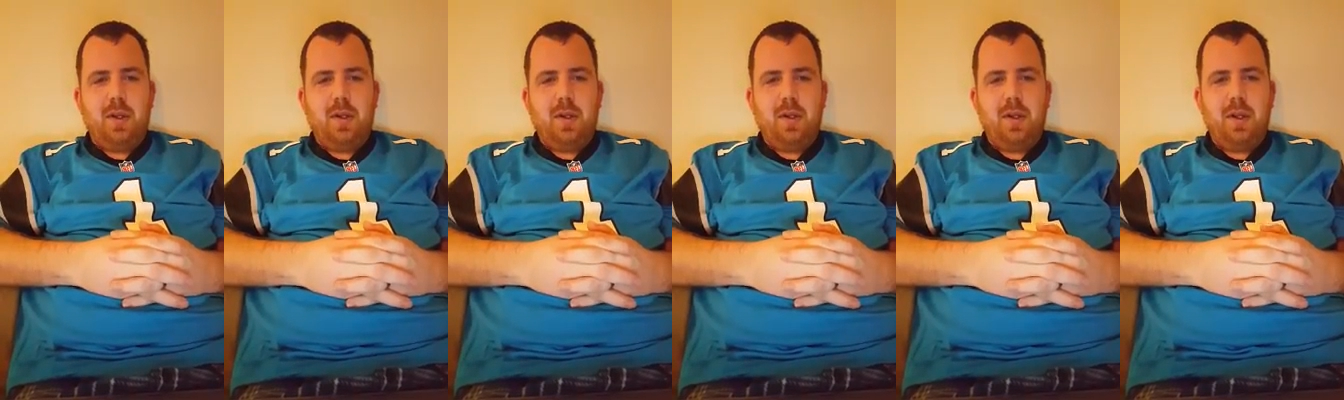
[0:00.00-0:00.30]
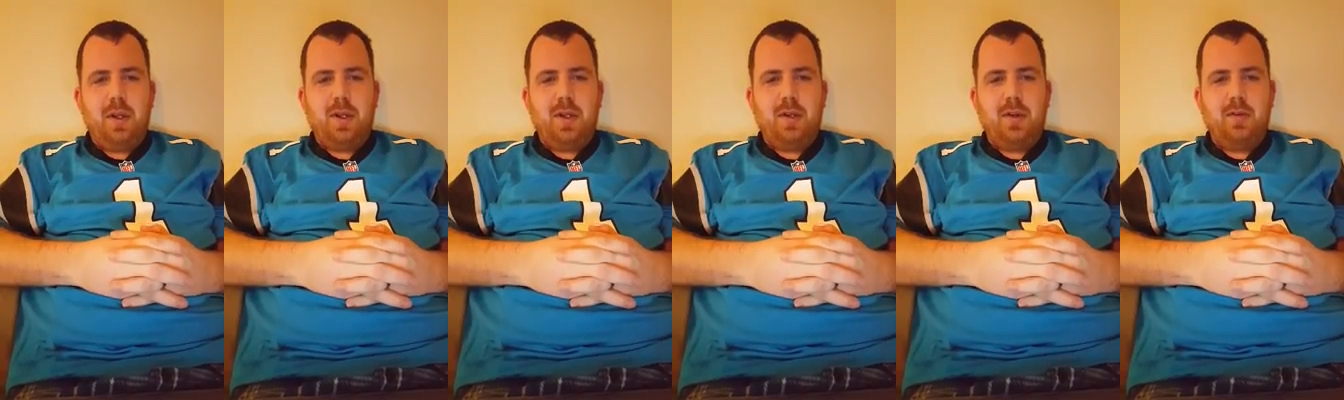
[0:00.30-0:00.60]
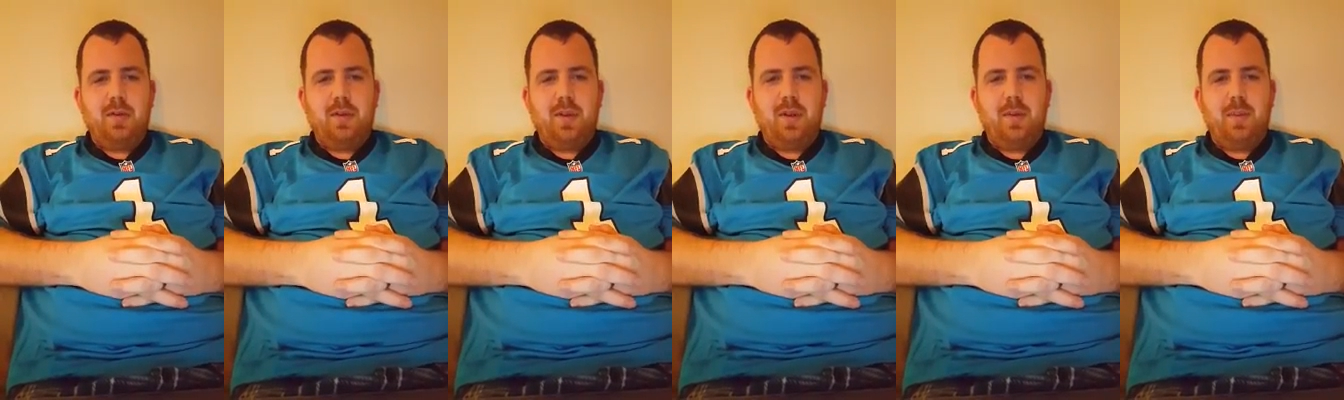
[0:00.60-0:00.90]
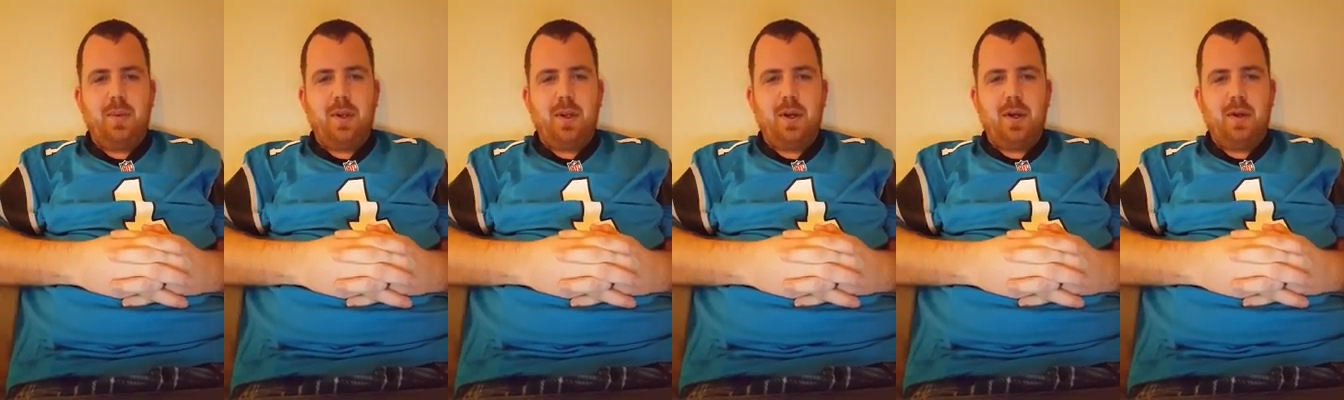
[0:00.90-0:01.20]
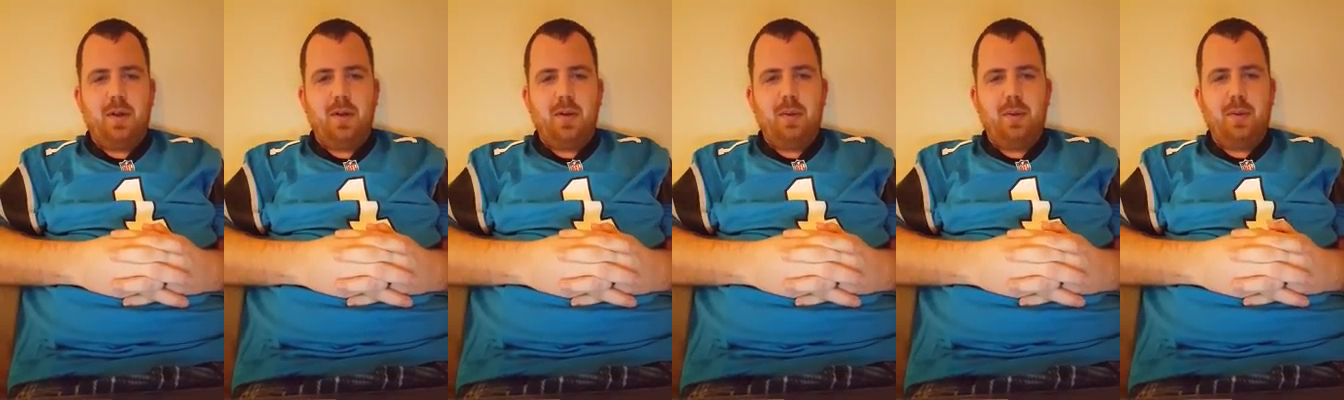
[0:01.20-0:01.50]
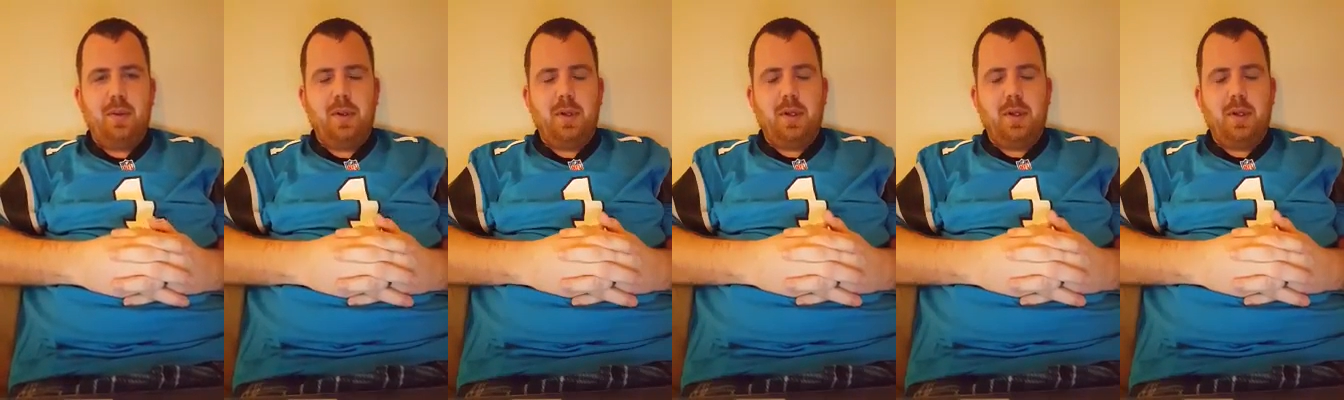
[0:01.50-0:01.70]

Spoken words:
The Legend of Sleepy Hollow.